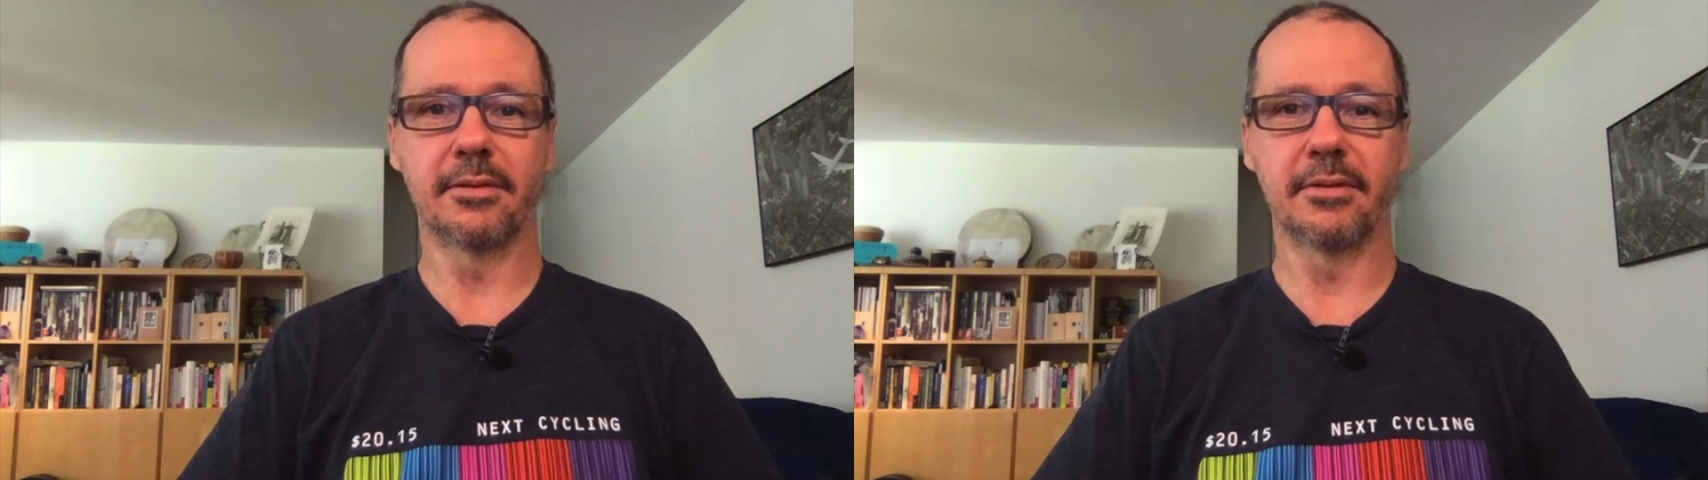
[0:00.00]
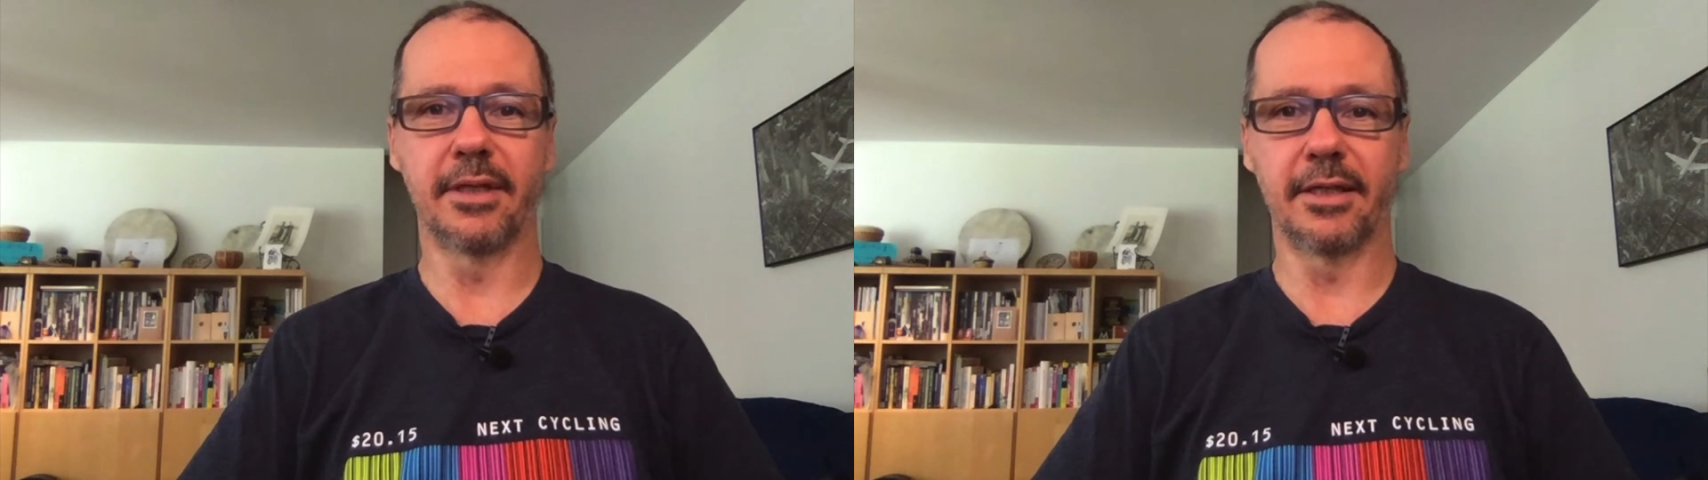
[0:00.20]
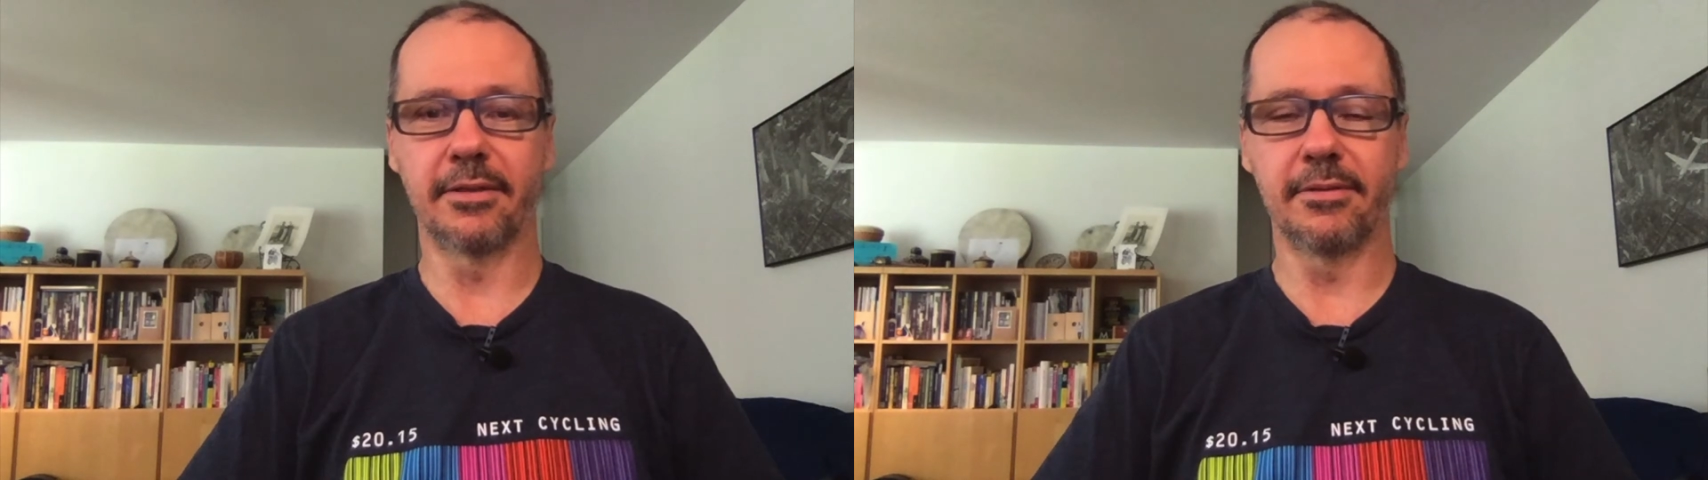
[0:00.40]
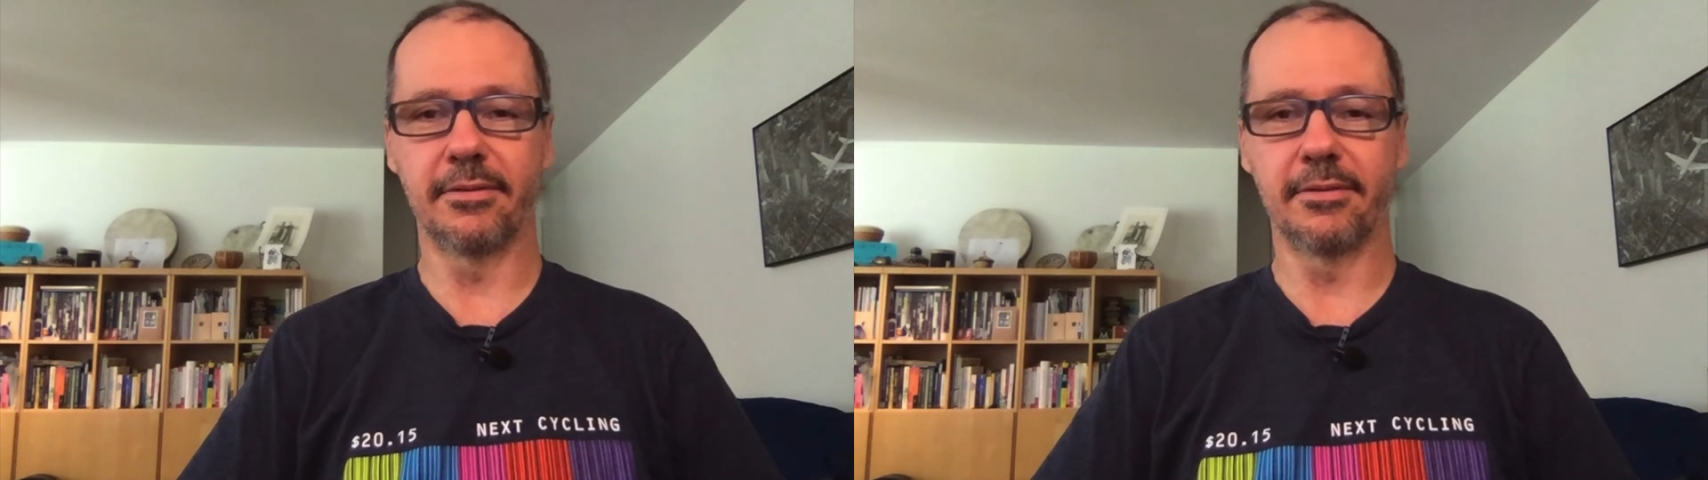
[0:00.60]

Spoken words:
like,